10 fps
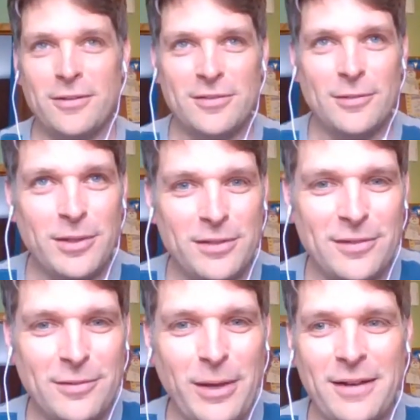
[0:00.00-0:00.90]
siblings in
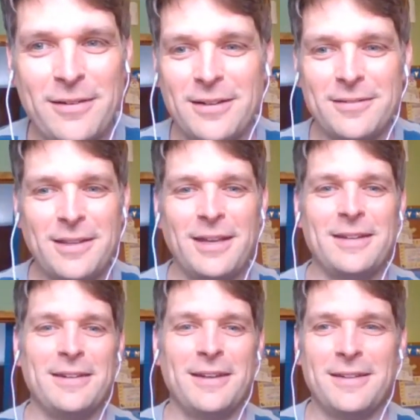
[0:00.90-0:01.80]
the background
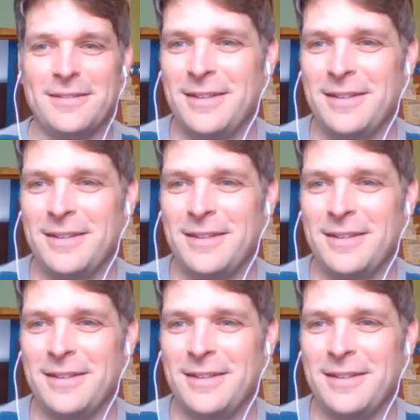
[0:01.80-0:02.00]
can